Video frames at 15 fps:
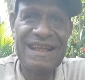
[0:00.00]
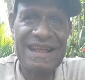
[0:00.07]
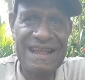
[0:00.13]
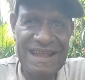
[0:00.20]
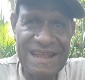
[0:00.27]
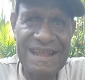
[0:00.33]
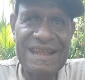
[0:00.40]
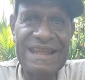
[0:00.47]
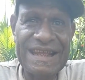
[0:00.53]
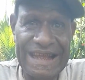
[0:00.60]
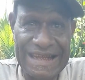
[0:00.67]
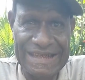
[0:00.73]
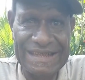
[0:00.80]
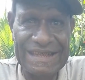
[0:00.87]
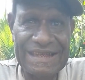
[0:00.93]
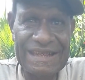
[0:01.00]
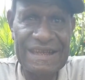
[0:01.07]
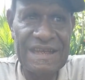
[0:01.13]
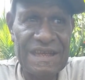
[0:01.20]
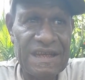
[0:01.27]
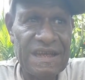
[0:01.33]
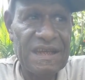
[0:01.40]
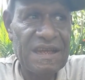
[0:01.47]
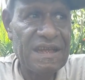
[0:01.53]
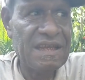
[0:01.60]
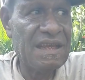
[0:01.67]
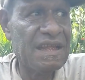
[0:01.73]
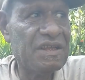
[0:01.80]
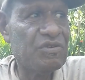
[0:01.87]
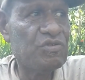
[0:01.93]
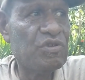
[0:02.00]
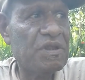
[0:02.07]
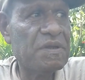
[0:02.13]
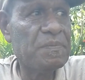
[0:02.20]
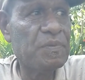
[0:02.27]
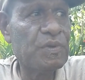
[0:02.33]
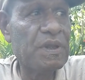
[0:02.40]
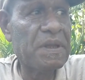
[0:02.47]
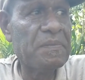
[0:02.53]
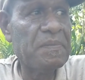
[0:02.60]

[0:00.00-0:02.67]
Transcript: yes, they usually put them in the